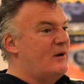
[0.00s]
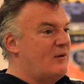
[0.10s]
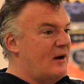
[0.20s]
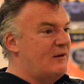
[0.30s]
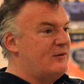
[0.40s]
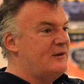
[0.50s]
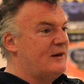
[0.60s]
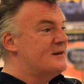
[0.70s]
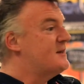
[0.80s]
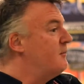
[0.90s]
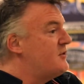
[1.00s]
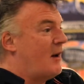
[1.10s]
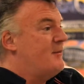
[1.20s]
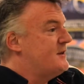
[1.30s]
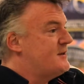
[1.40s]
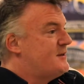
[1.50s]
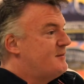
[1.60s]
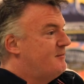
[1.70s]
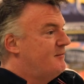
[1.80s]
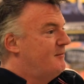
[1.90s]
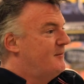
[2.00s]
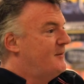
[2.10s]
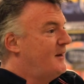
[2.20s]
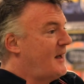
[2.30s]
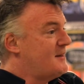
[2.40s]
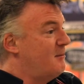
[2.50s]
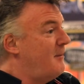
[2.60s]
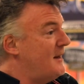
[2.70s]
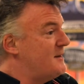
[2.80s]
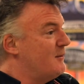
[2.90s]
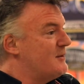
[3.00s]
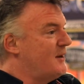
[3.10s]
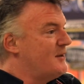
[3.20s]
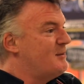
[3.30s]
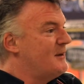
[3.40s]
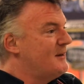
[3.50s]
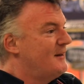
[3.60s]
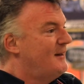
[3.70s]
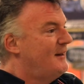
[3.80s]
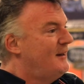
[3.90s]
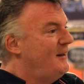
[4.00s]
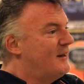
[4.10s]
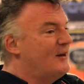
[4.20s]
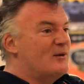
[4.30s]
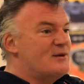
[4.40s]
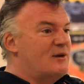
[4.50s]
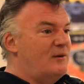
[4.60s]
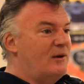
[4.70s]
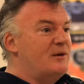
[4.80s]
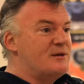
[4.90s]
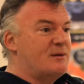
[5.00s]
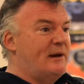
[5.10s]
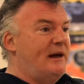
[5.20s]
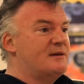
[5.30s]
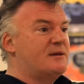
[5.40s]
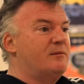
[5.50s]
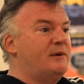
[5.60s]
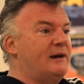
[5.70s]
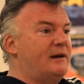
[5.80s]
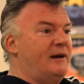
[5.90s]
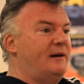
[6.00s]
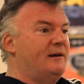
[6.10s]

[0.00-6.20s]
rewrite everything, and sometimes it has amazing results, but you can also lose the piece completely.